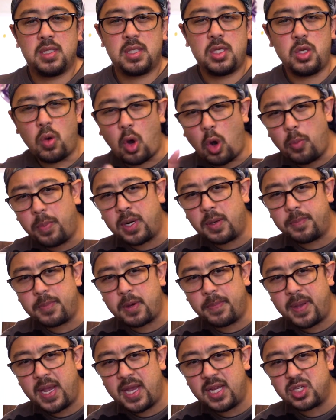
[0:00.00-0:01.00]
So you open up
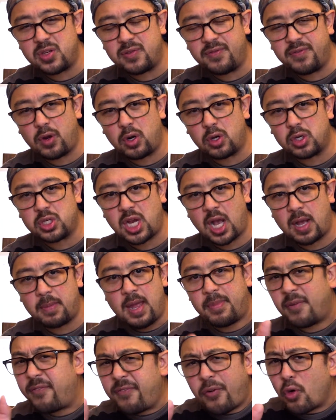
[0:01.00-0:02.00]
your page in Photoshop.
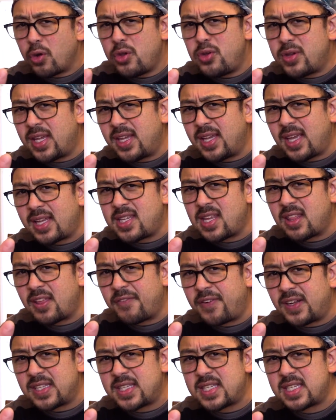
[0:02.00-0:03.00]
And before you can get to the
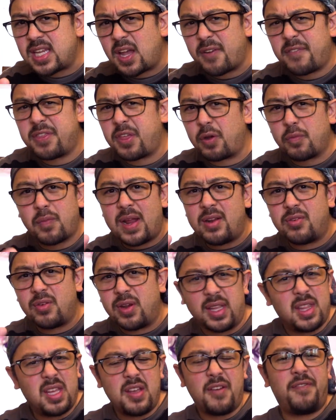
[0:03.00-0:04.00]
fun stuff, the
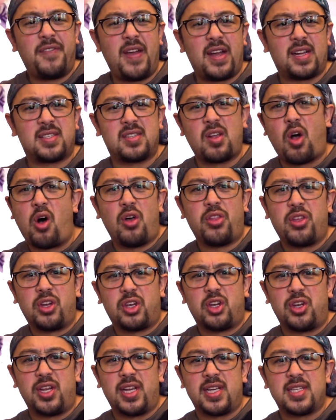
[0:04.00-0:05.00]
rendering, the effects, all the
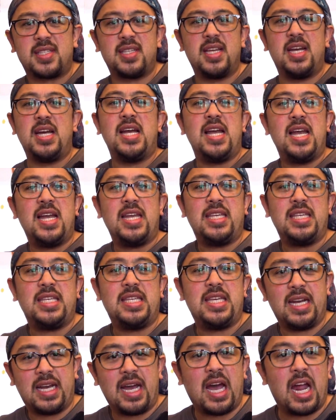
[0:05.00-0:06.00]
goodies,
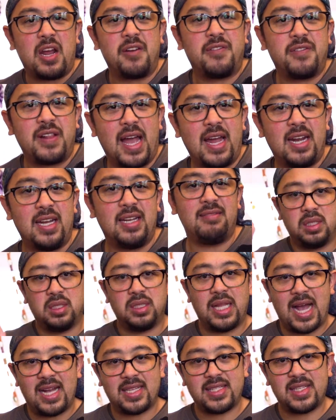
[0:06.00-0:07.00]
you gotta flat it.
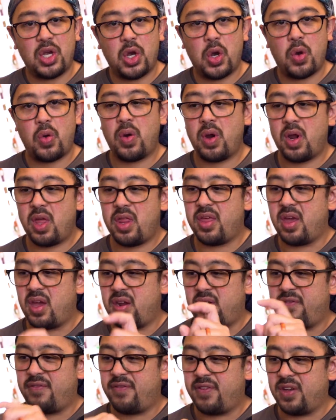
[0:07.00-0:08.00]
Lasso,
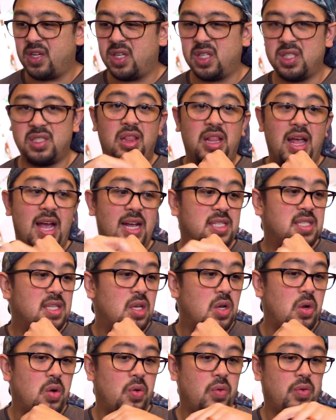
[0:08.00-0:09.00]
then fill.
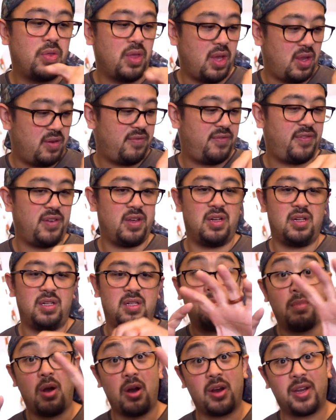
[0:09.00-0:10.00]
Lasso, then fill.
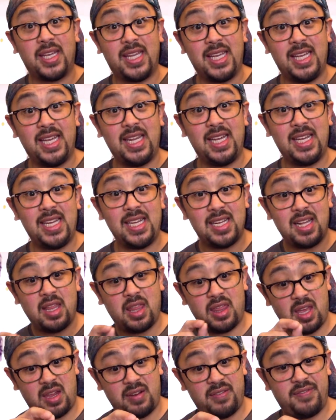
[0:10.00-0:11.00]
Marquee,
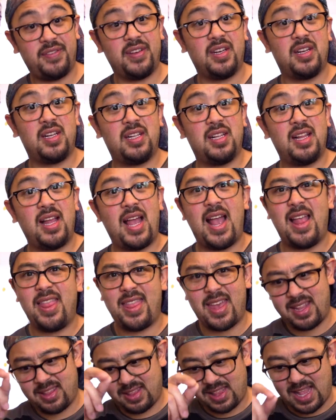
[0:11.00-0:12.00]
then fill, and
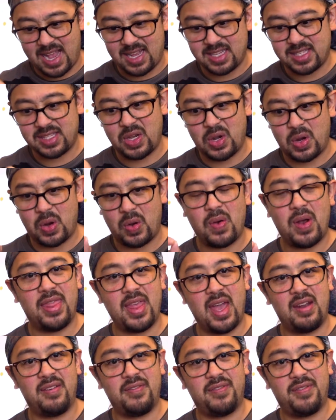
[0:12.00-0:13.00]
then lasso, and
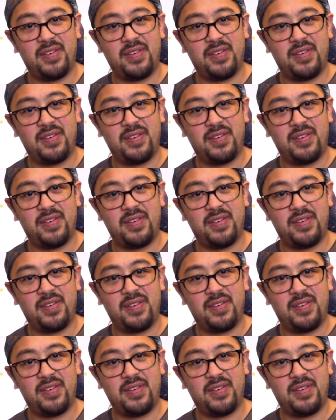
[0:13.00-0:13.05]
then